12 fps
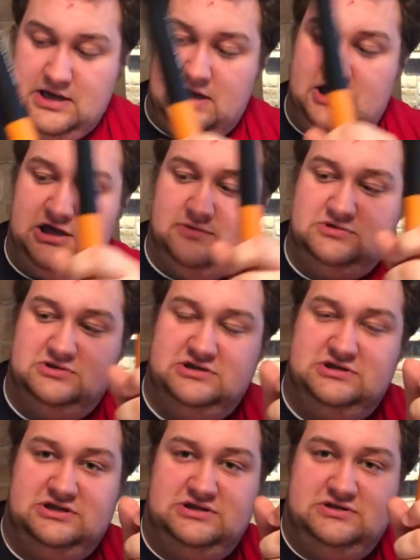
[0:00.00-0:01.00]
And it comes with
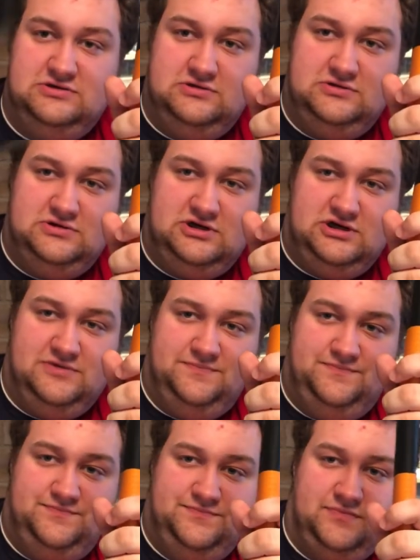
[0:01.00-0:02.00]
this nice little, um,
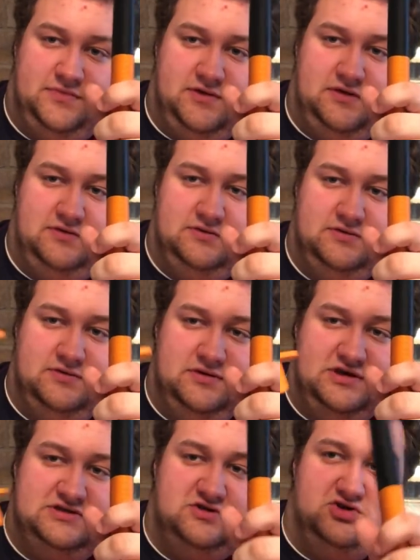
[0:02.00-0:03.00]

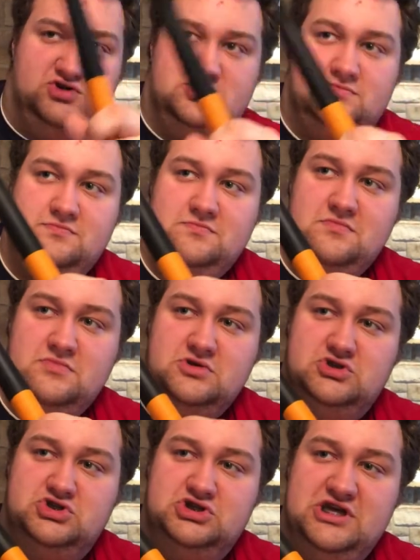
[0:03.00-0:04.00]
nice little
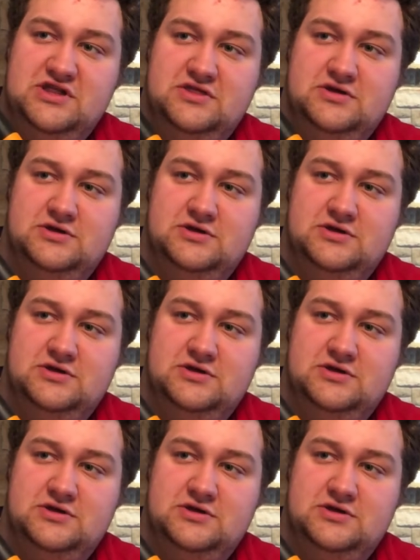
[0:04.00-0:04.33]
sheath.